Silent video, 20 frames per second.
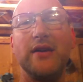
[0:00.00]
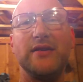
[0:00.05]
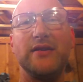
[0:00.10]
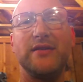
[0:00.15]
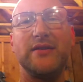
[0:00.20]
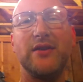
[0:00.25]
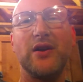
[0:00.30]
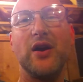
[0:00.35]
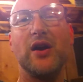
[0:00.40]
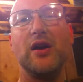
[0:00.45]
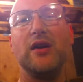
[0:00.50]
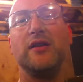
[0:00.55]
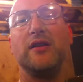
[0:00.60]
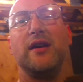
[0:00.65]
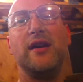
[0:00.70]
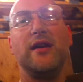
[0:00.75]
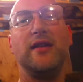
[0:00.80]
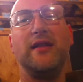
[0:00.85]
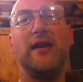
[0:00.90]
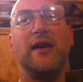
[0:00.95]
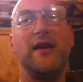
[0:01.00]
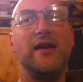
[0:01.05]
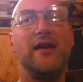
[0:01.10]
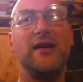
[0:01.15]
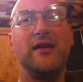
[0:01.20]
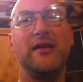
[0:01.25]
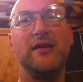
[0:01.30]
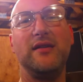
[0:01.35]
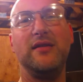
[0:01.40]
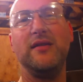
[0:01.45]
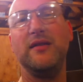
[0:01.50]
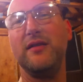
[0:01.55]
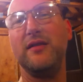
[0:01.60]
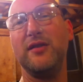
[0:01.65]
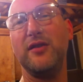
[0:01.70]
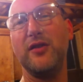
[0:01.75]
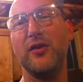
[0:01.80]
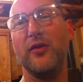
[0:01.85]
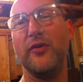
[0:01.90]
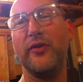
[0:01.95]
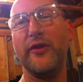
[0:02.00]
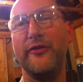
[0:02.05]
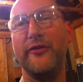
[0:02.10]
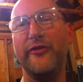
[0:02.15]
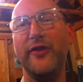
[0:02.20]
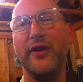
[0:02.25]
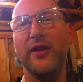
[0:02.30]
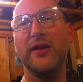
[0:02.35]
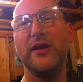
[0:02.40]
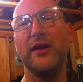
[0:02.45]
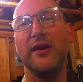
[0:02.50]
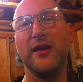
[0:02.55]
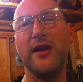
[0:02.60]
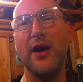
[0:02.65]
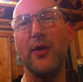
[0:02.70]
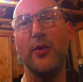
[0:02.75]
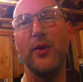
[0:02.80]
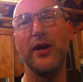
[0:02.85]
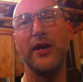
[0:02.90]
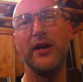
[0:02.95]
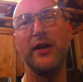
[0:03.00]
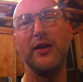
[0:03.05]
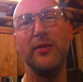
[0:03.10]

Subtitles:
to start, and then the feeling of not wanting